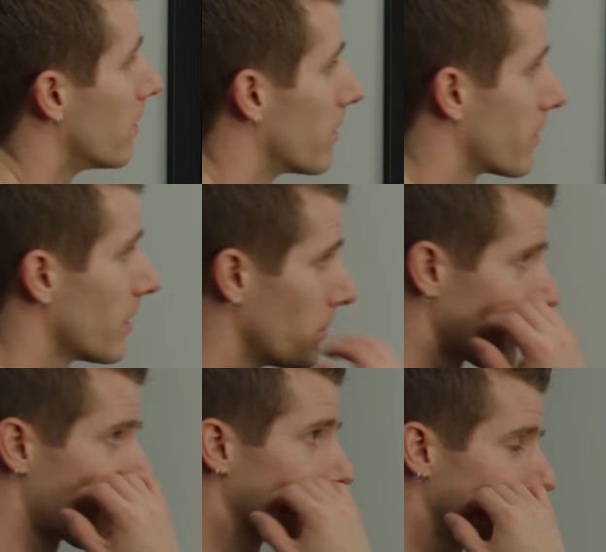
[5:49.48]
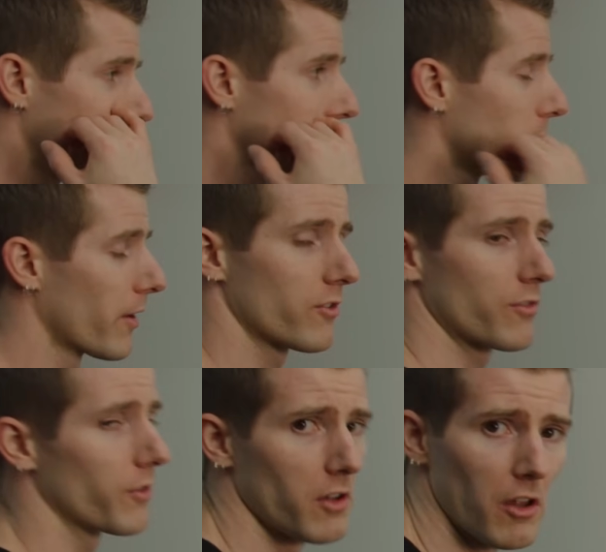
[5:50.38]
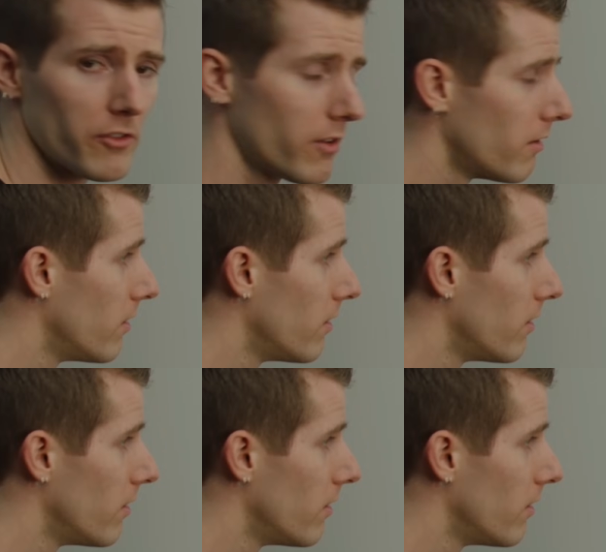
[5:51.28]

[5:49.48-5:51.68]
Let's hit it with CrystalDiskMark just for lulz.